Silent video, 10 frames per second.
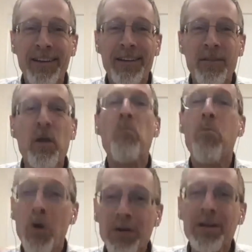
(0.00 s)
The
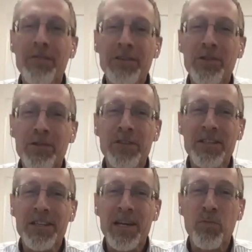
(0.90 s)
bulk of the
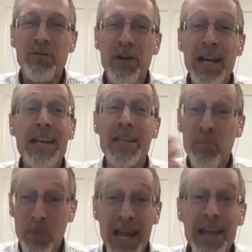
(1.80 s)
services they provide,
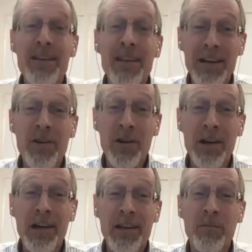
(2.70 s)
depending
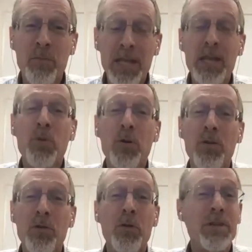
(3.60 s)
on
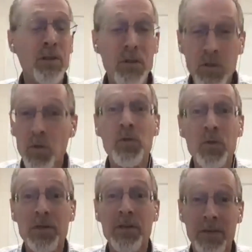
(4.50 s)
people who it's their sole
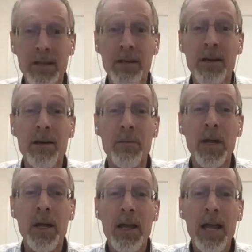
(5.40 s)
source of
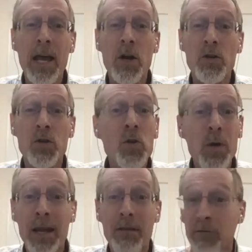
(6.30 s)
income and are
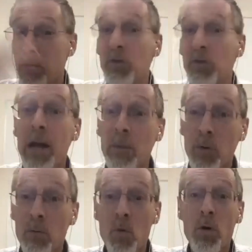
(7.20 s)
doing it full-time or
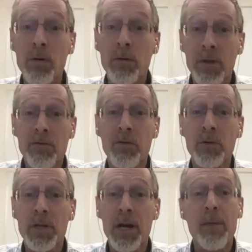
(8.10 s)
more than
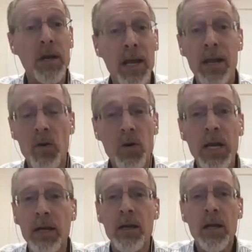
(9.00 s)
full-time and
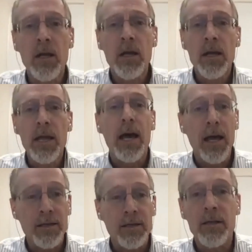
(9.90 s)
earning,
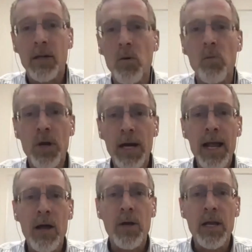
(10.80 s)
as Nicole pointed
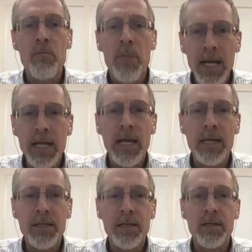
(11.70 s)
out, in many
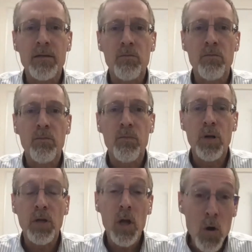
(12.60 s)
cases
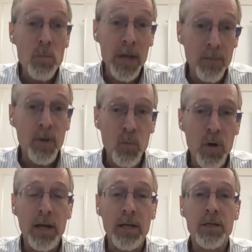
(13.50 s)
below minimum
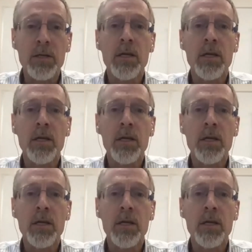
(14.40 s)
wage.